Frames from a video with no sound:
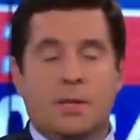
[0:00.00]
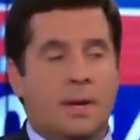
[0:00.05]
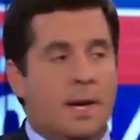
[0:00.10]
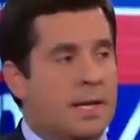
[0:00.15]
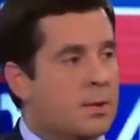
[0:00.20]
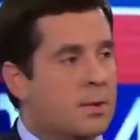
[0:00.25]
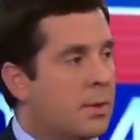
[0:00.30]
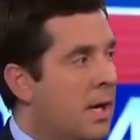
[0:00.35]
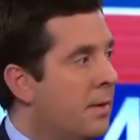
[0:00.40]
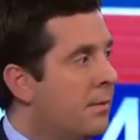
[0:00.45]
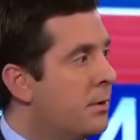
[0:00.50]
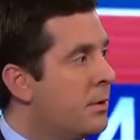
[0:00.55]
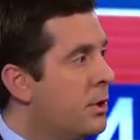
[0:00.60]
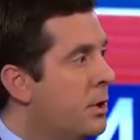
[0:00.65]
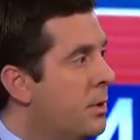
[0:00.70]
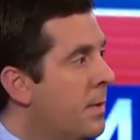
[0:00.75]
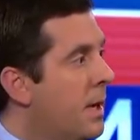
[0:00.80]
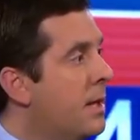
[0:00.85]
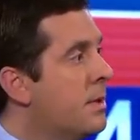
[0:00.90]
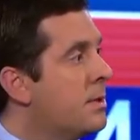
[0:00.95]
You guys went out for
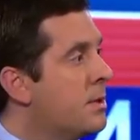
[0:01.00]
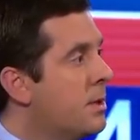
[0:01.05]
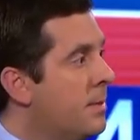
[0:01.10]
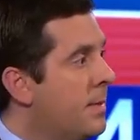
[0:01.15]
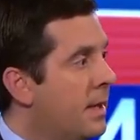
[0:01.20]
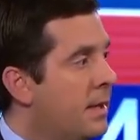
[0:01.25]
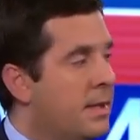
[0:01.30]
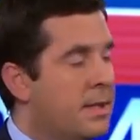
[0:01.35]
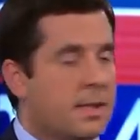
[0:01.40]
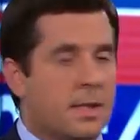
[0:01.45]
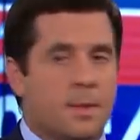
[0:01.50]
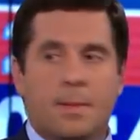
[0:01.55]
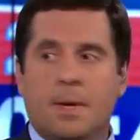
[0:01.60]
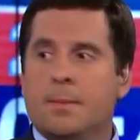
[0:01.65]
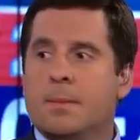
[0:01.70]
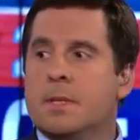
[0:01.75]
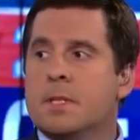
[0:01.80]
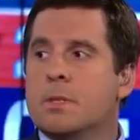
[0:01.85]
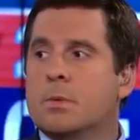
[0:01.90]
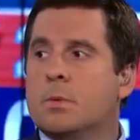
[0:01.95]
2 months. You made these
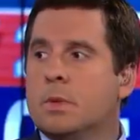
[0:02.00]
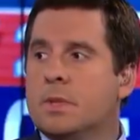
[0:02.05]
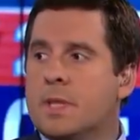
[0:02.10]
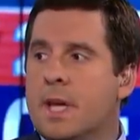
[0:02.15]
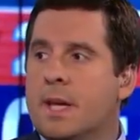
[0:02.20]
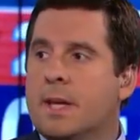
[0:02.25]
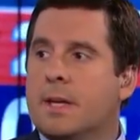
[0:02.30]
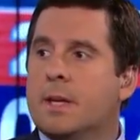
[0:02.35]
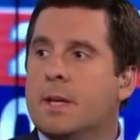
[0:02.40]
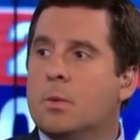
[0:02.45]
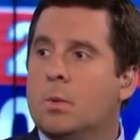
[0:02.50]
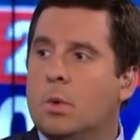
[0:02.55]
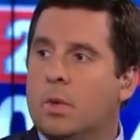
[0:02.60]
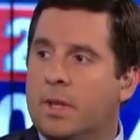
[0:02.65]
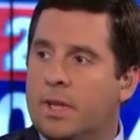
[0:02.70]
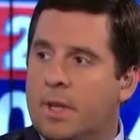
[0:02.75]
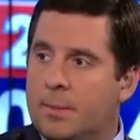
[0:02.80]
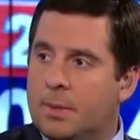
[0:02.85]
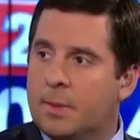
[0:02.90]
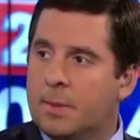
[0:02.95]
commitments. We'll take it. We'll
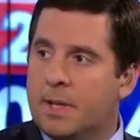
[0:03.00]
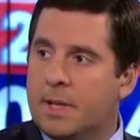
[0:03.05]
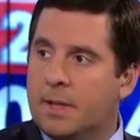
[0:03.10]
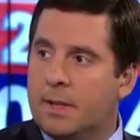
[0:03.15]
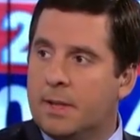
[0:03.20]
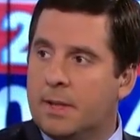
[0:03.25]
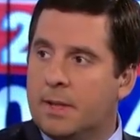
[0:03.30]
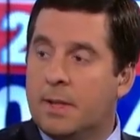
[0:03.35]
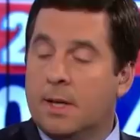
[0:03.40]
implement it.